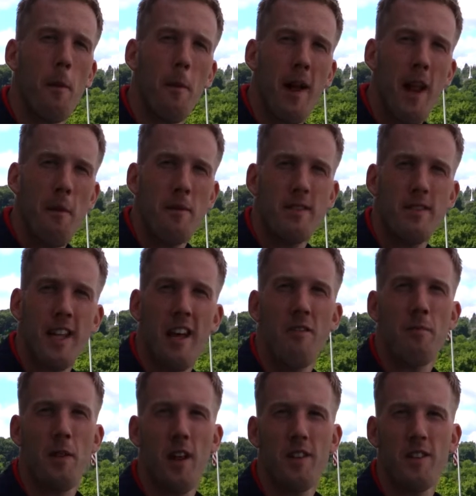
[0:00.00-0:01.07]
My name is
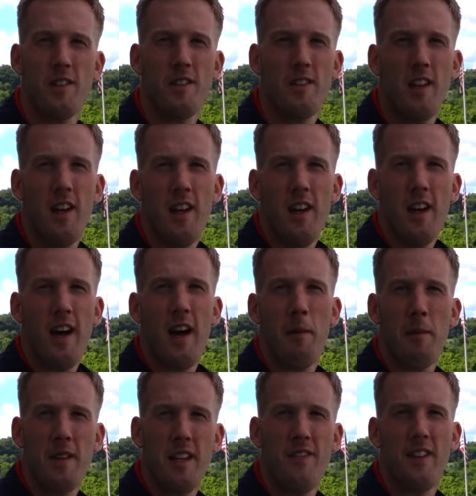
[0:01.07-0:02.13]
Dave Plungas.
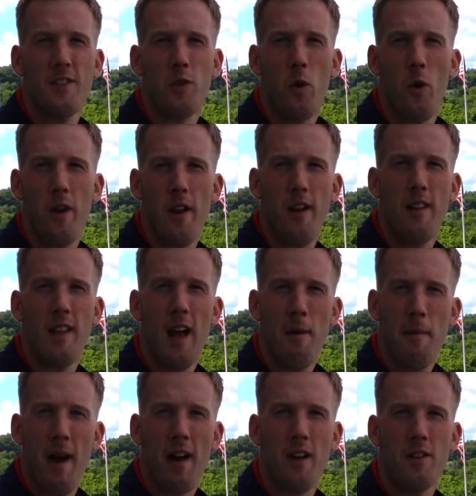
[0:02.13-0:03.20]
I'm the defensive coordinator and
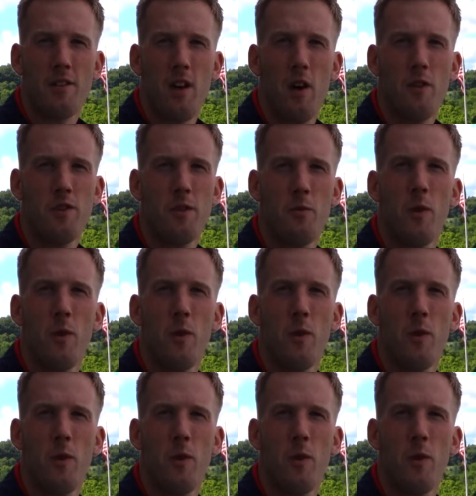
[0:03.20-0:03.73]
linebackers coach.